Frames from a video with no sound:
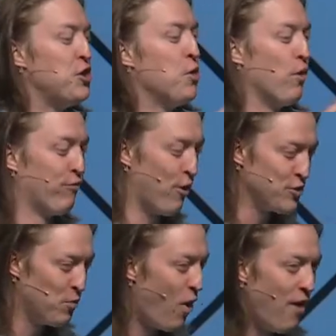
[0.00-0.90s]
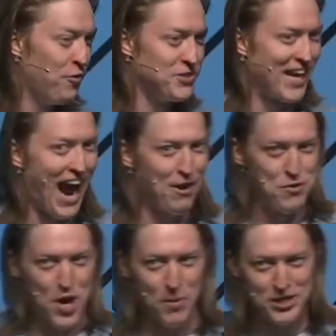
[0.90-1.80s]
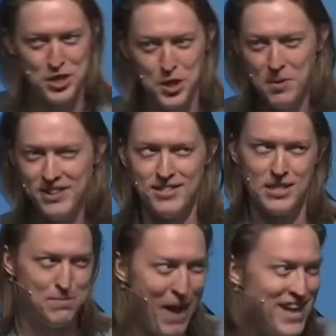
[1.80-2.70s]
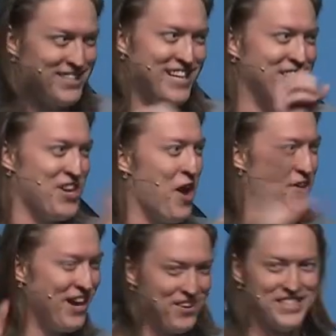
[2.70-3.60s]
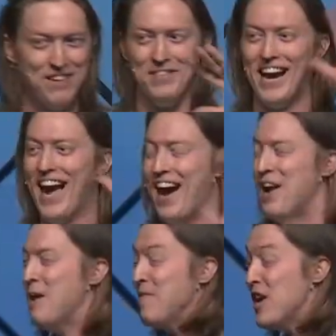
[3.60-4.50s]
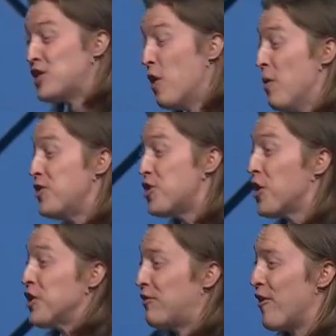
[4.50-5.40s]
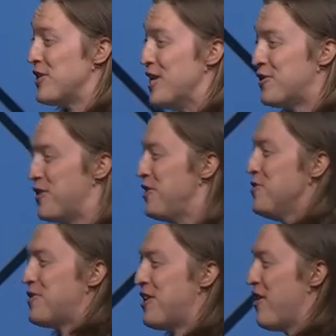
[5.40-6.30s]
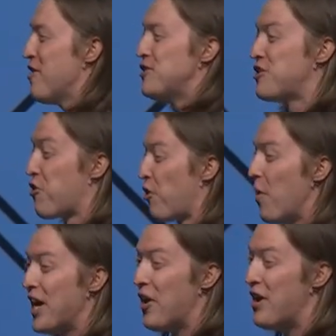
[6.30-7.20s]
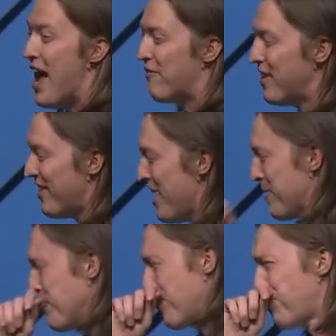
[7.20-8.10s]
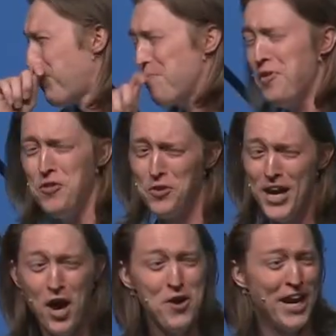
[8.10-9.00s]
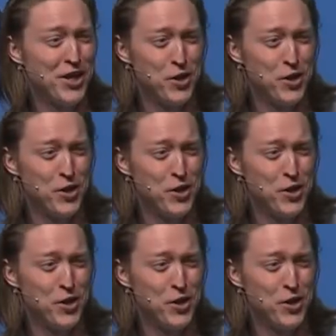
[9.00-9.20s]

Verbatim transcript: or frozen waffles. Like, I don't know what to do with the spices and all the other stuff. I'm like, ah. So, when sugar is first introduced, they're just throwing it on everything. They're like, oh, you got a good